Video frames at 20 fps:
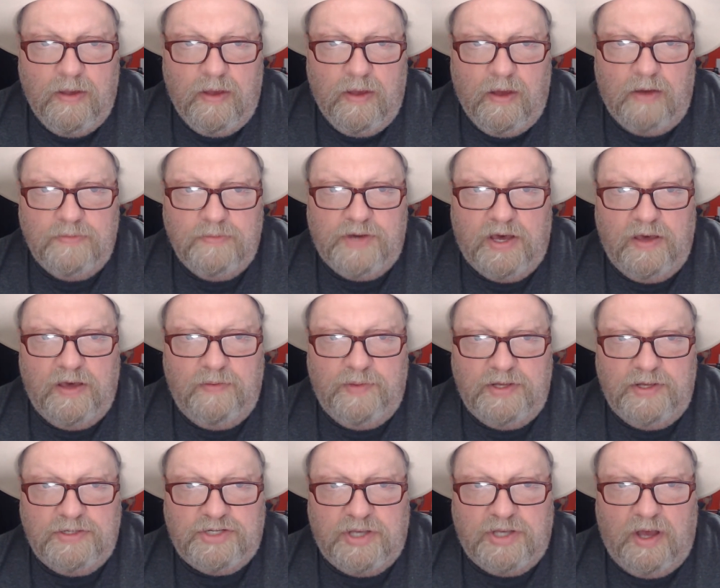I'm
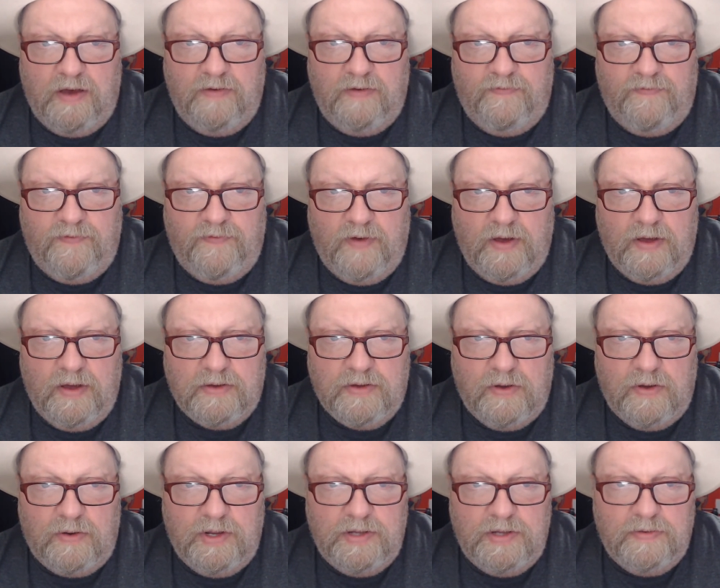keeping safe,
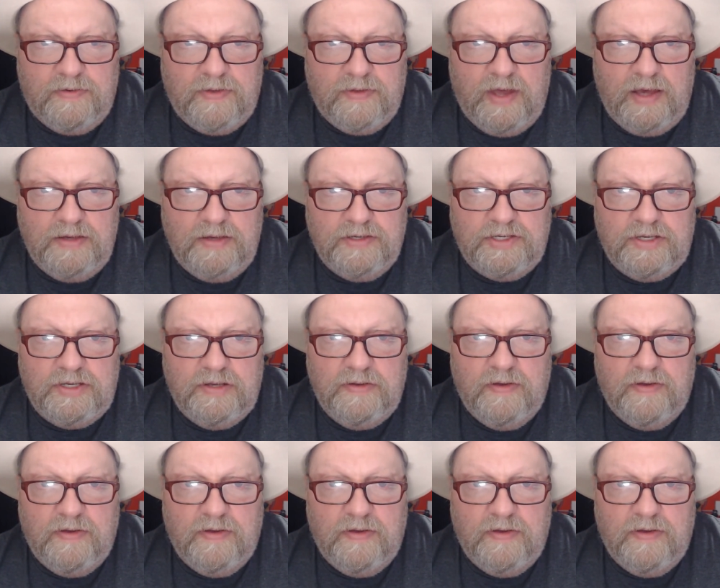Colin, thanks.